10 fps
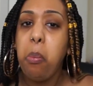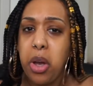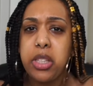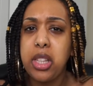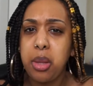
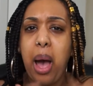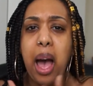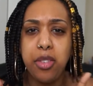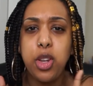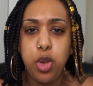Most of them I
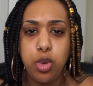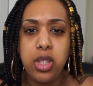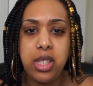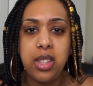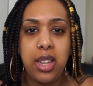haven't
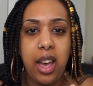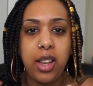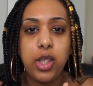used yet.